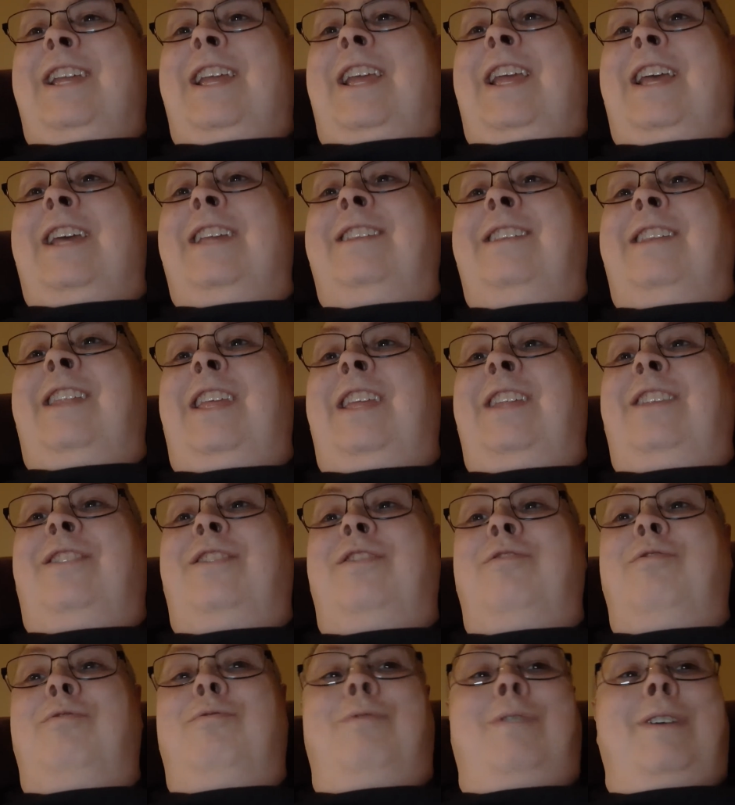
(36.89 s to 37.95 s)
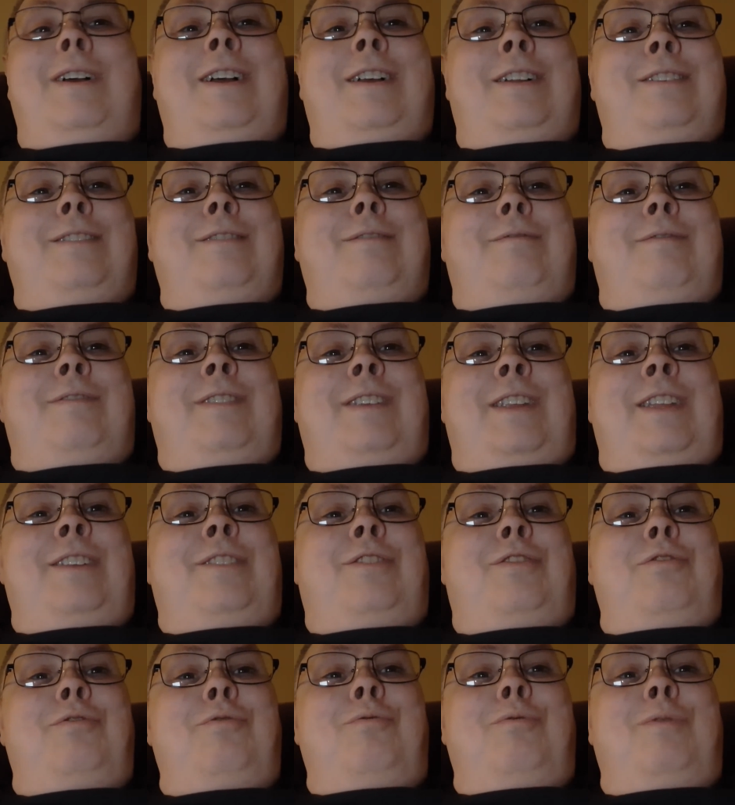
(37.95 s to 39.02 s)
and need to uh, need
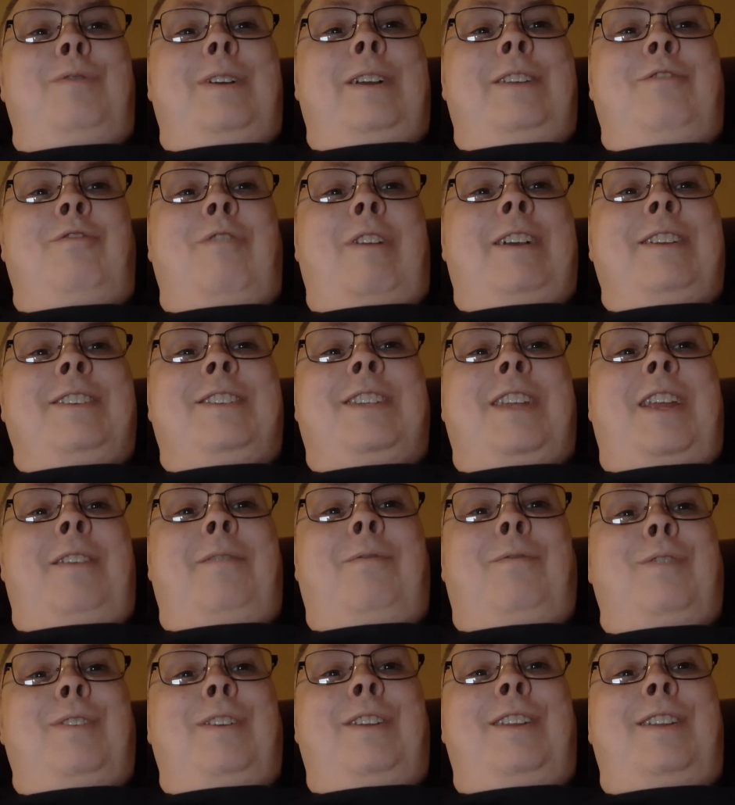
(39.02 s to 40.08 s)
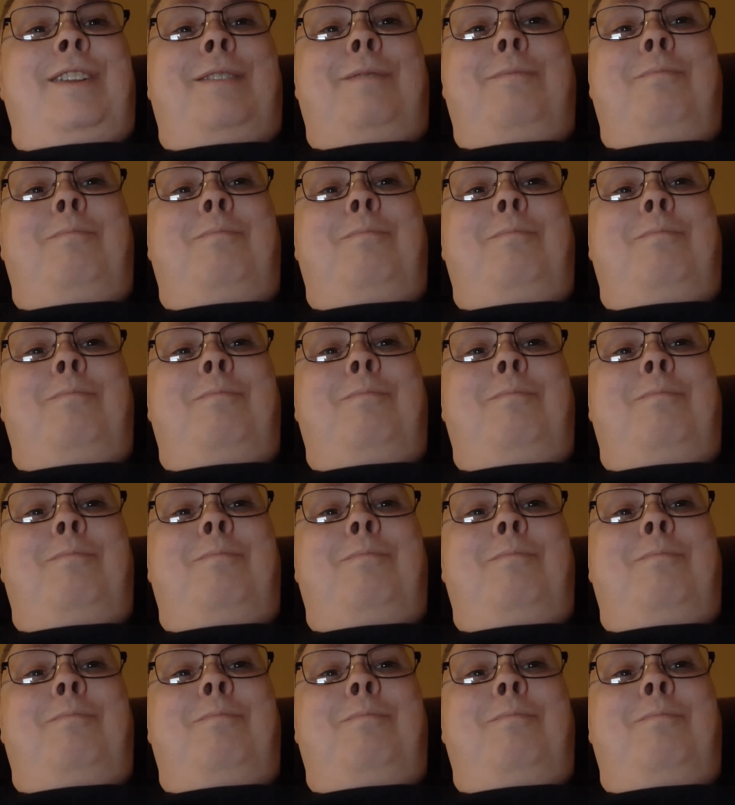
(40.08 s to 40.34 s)
to address every